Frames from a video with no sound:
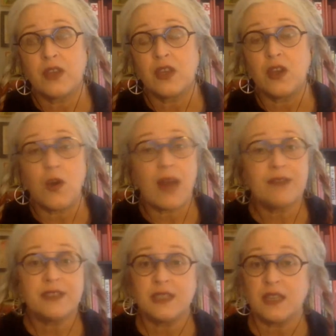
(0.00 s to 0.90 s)

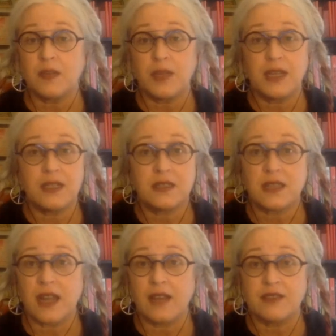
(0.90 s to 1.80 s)
I've seen comedians
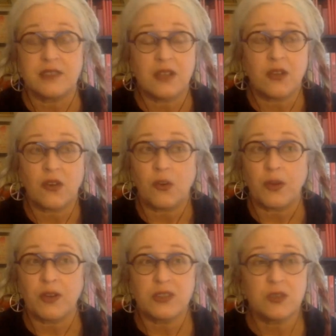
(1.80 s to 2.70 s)
that have stellar
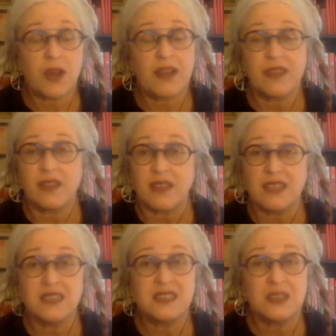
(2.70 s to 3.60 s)
careers who I think
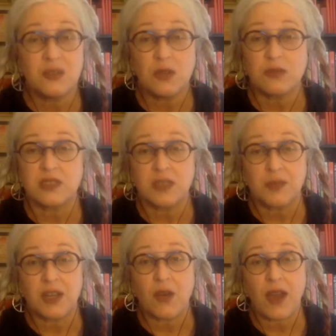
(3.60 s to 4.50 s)
they still don't
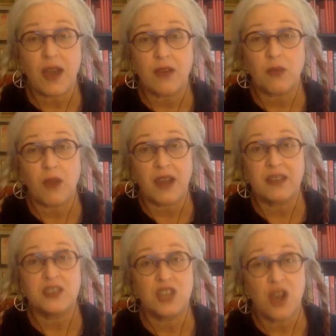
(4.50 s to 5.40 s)
seem to know how to write
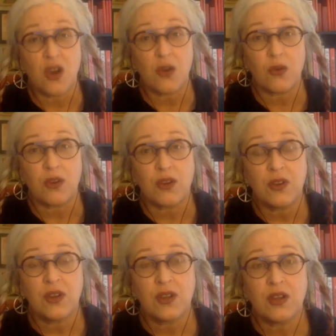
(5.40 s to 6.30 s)
a joke
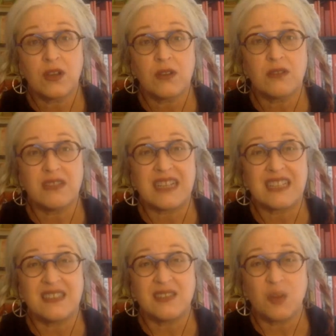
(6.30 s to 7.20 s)

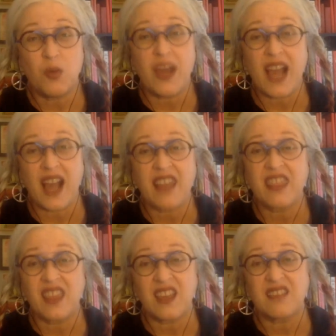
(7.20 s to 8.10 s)
the way I
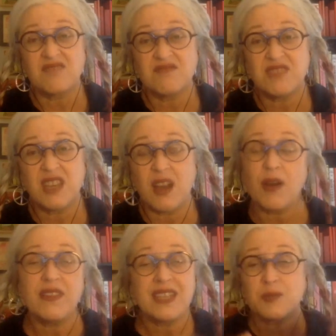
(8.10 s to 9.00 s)
think,
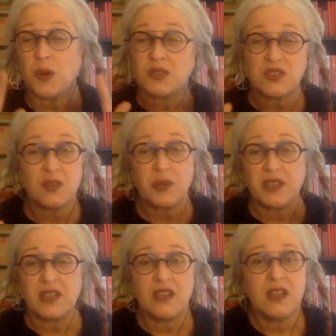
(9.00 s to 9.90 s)
and that's personal opinion,